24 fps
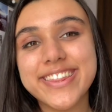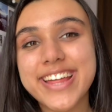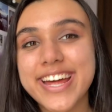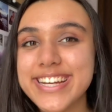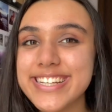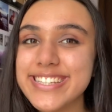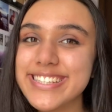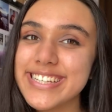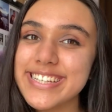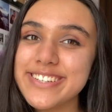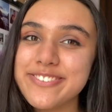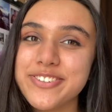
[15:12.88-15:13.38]
That
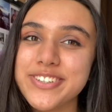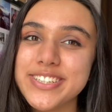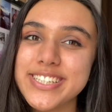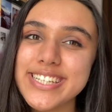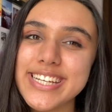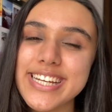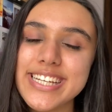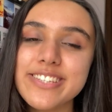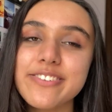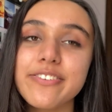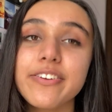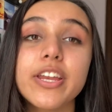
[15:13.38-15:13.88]
is it for
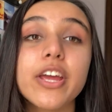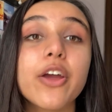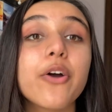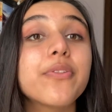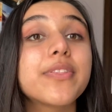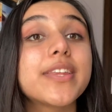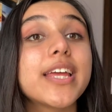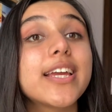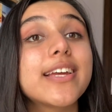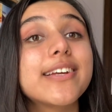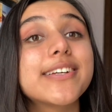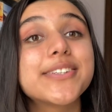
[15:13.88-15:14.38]
today's video.
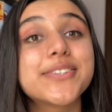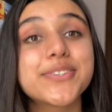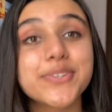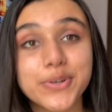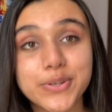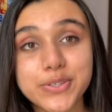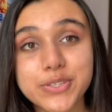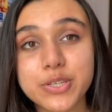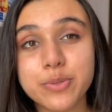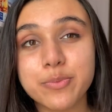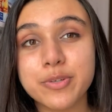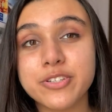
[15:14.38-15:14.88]
Thank you
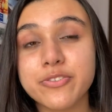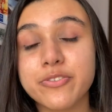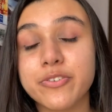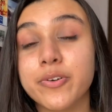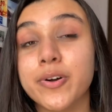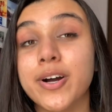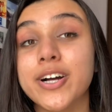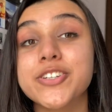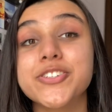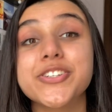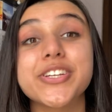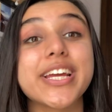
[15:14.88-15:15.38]
so much for
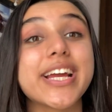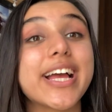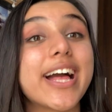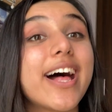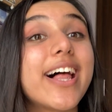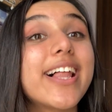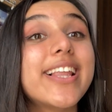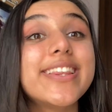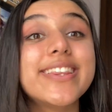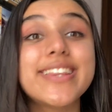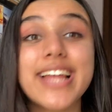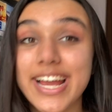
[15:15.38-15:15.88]
watching.
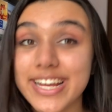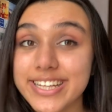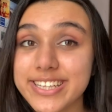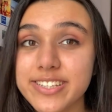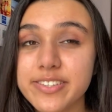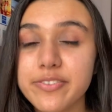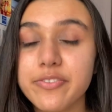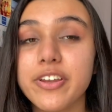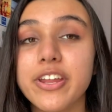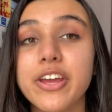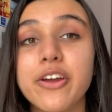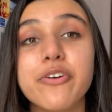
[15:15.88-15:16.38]
Like
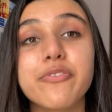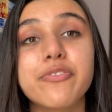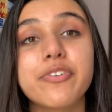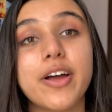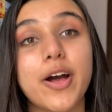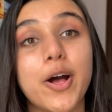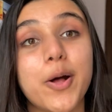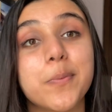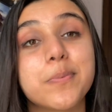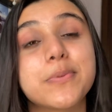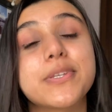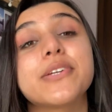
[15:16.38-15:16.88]
this video if it
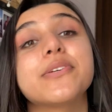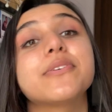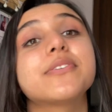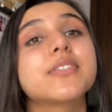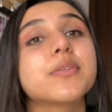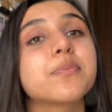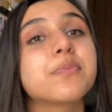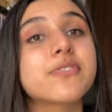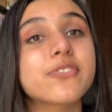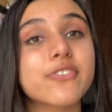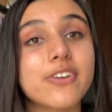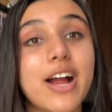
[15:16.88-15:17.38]
helped you.
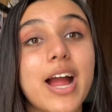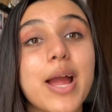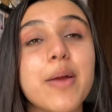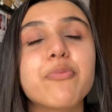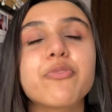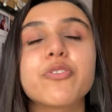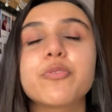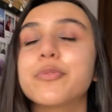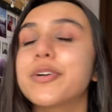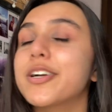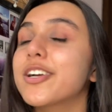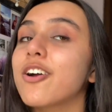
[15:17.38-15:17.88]
Subscribe
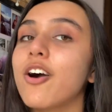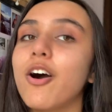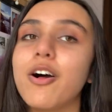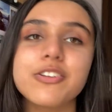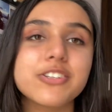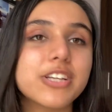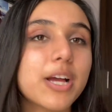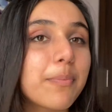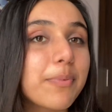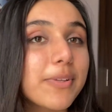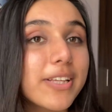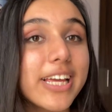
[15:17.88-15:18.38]
for more
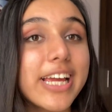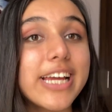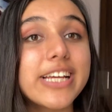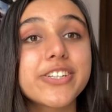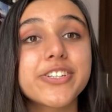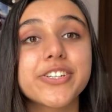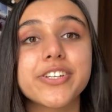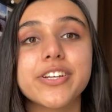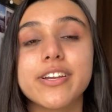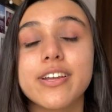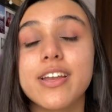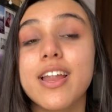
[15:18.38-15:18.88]
college
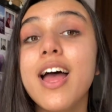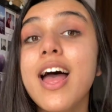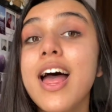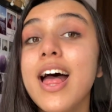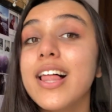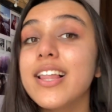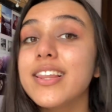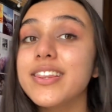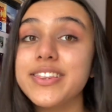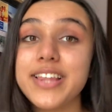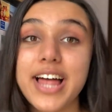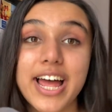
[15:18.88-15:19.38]
application,
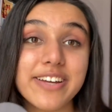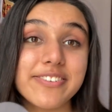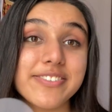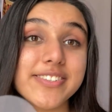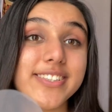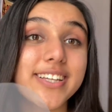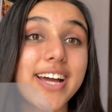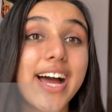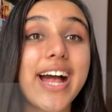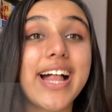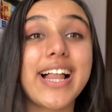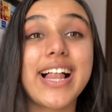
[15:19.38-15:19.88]

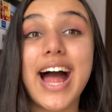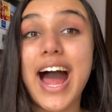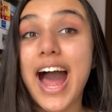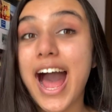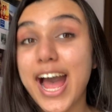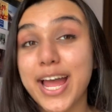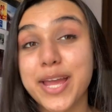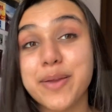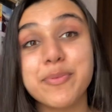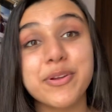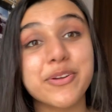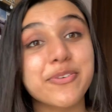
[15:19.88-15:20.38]
lifestyle,
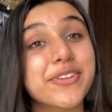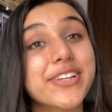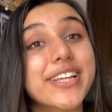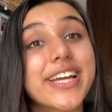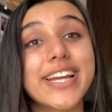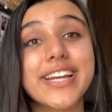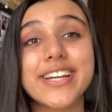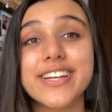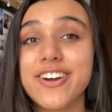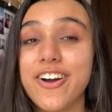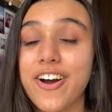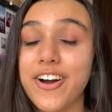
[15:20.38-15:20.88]
IB
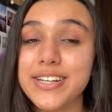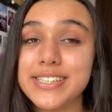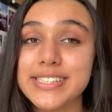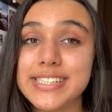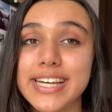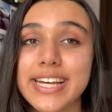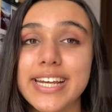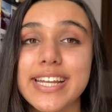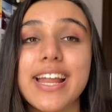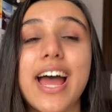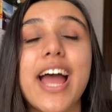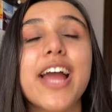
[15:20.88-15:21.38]
related
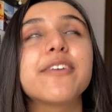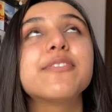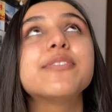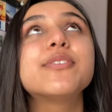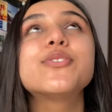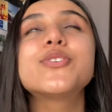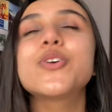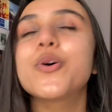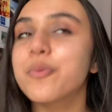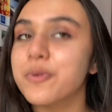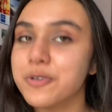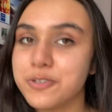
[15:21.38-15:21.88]
content. I have
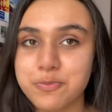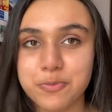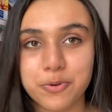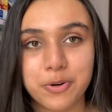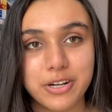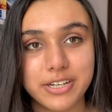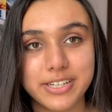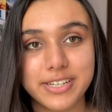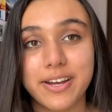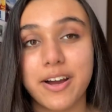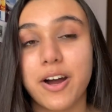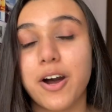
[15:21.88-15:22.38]
so much
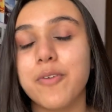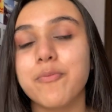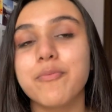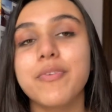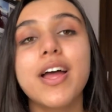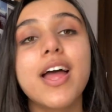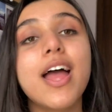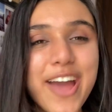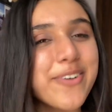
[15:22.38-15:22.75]
more to come.